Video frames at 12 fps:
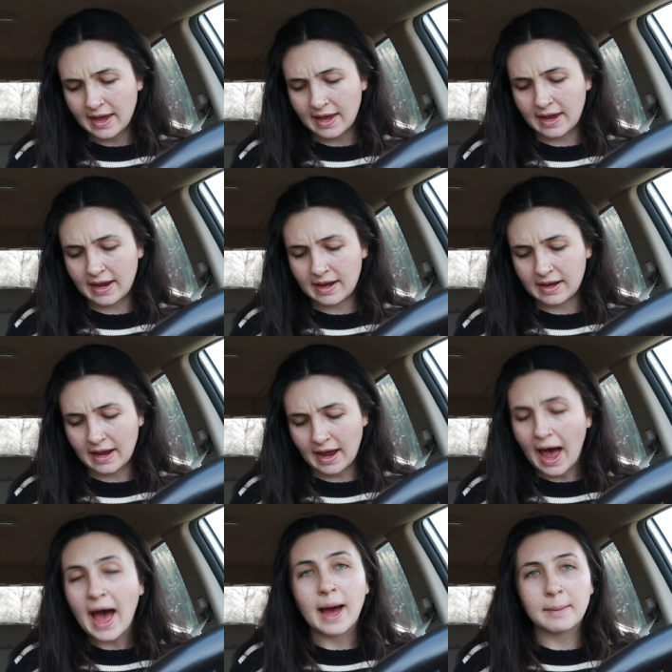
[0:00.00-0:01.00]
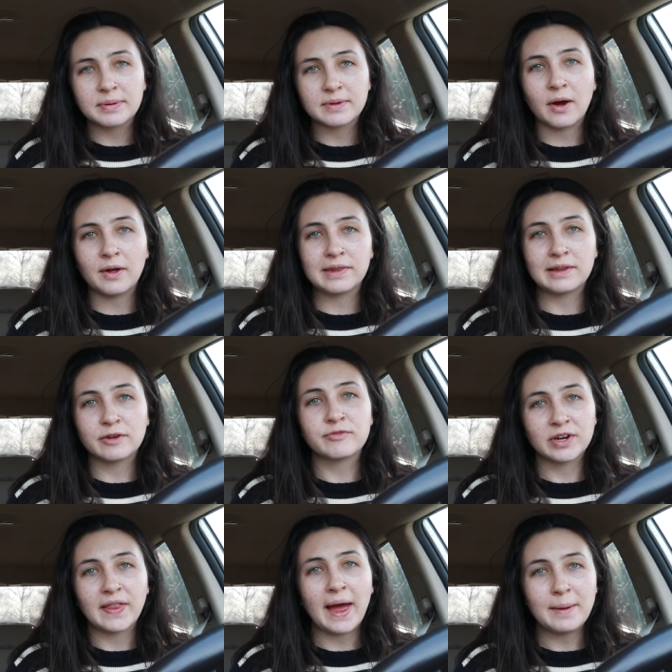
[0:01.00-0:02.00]
an app called Little
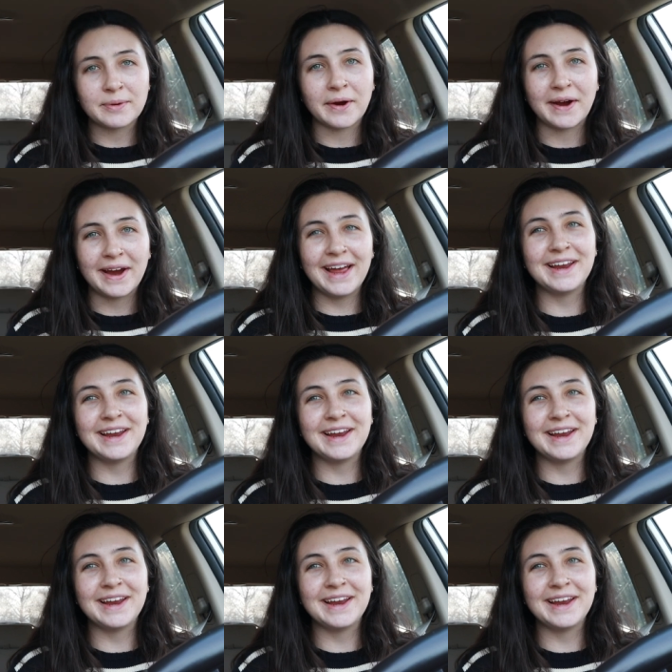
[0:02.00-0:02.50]
Free Library